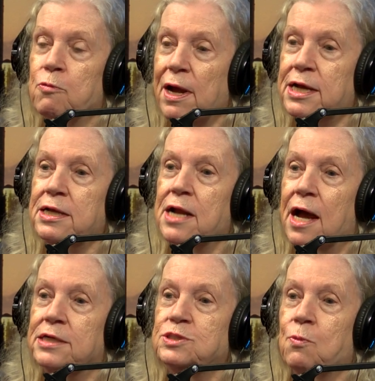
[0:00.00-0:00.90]

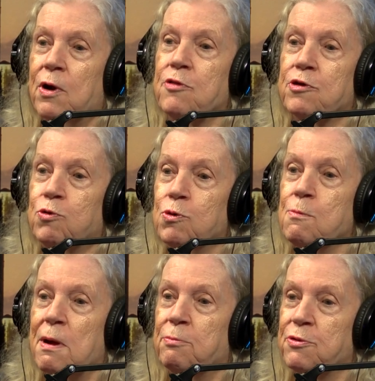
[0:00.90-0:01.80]
recognized one of the
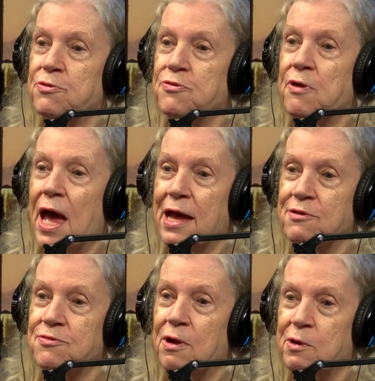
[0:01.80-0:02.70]
crew members
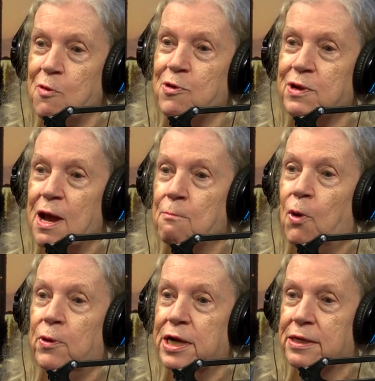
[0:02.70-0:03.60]
as another
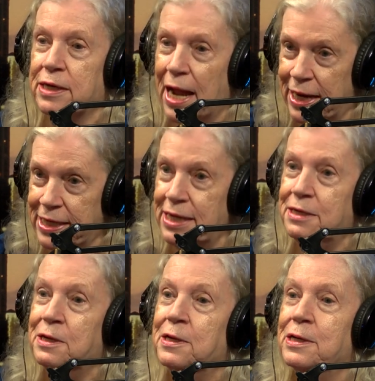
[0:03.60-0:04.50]
Cambodian, and
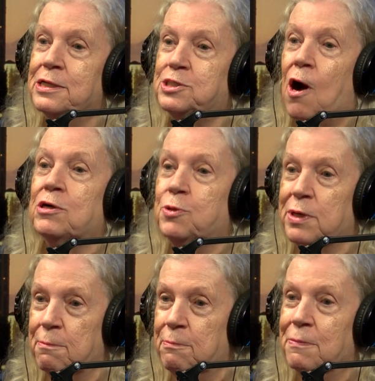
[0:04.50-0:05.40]
he talked
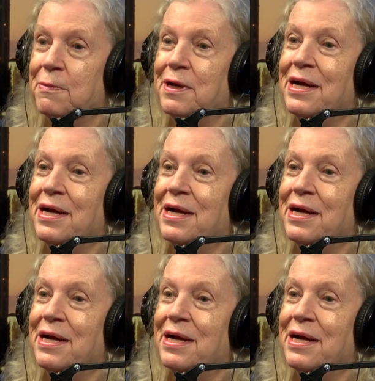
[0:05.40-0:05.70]
to him